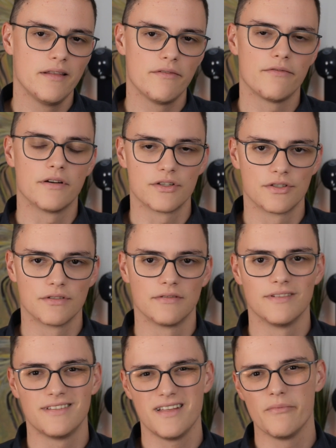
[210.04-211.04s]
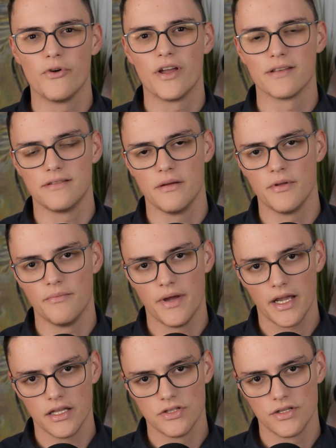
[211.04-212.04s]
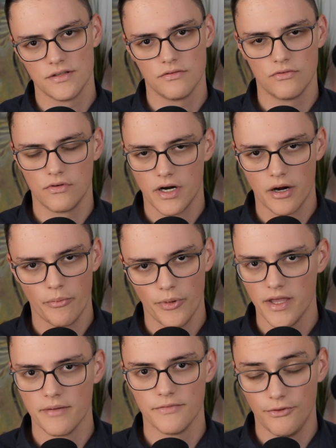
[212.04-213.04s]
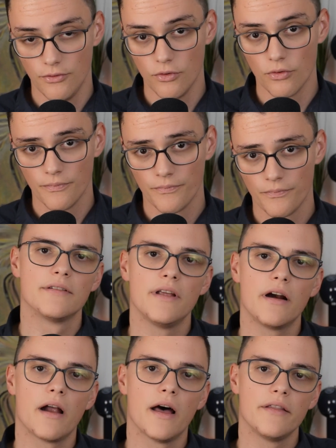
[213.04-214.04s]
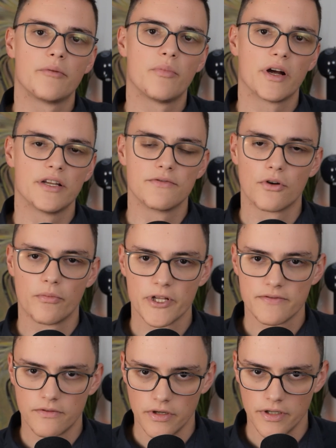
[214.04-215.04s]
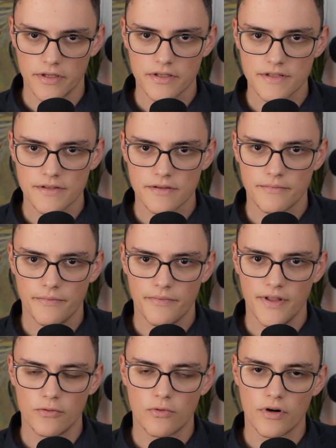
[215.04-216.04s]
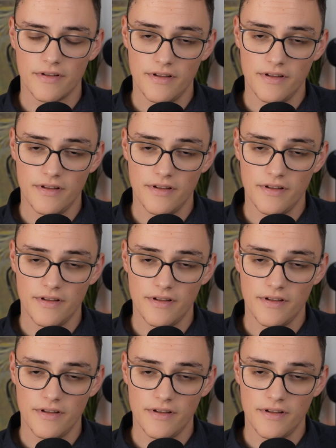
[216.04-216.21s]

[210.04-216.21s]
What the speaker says: they function the same way as Debian packages or RPMs do. There are other package formats for Linux that work